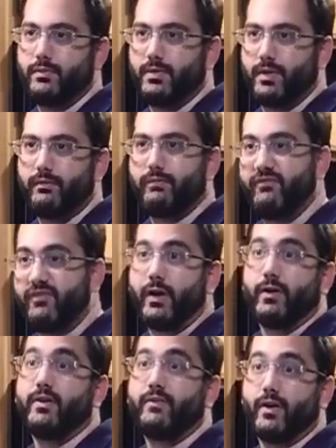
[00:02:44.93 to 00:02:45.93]
You know,
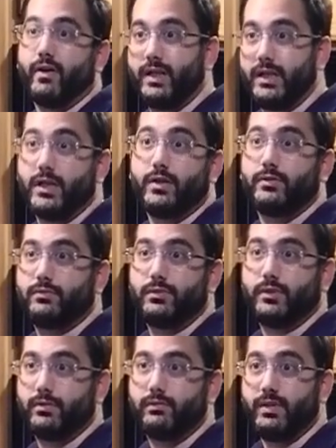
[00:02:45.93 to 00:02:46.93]
very, very young,
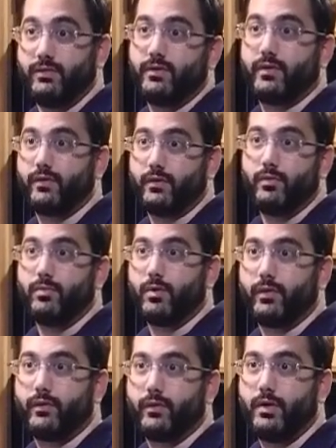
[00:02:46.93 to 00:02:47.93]
you know, infants and
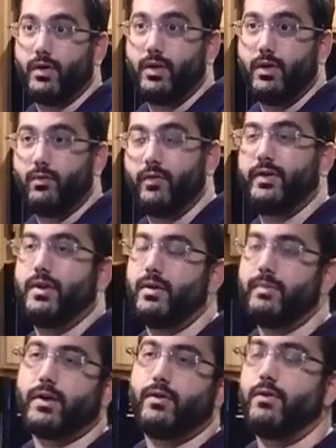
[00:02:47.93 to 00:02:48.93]
newborns. Well, then you
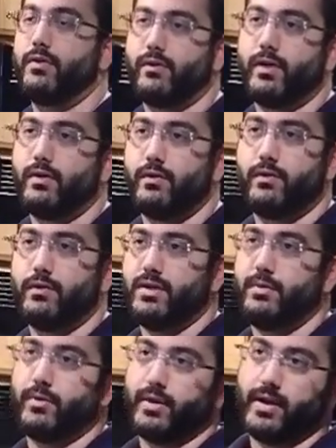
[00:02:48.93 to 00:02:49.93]
come back two years later and do a
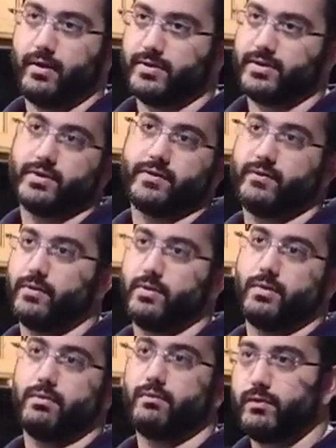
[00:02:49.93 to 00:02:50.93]
deeper analysis
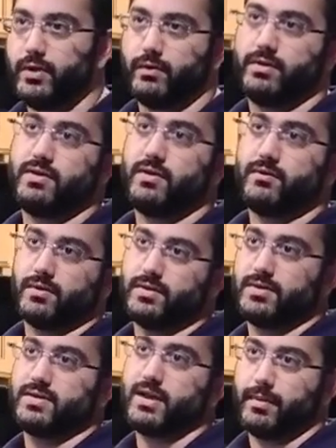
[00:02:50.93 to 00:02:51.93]
for, you know, a
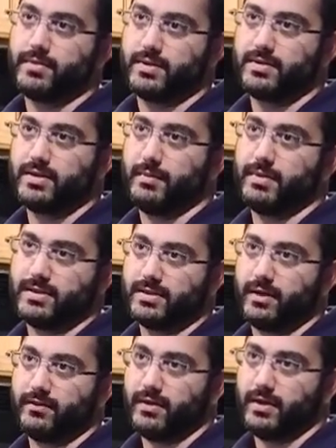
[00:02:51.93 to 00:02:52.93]
different step, stepping
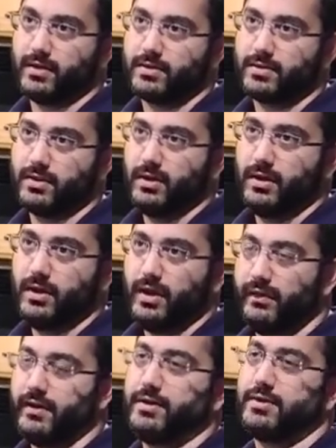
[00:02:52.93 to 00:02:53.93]
set of things.
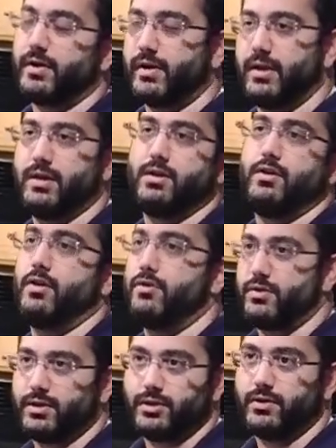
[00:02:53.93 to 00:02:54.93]
And then you start getting into
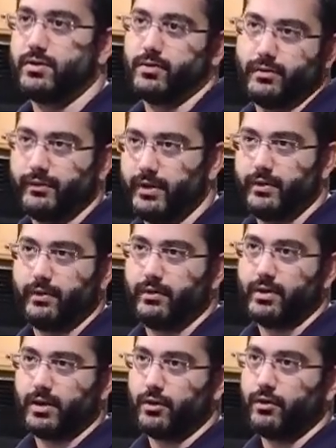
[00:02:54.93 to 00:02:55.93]
nutrition and all the other
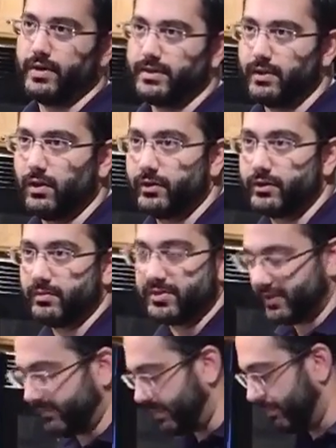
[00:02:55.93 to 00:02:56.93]
kind of crazy long-term
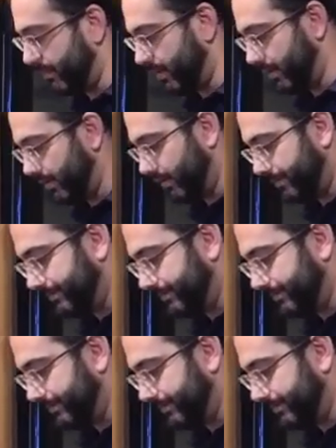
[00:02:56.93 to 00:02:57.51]
stuff people want to do.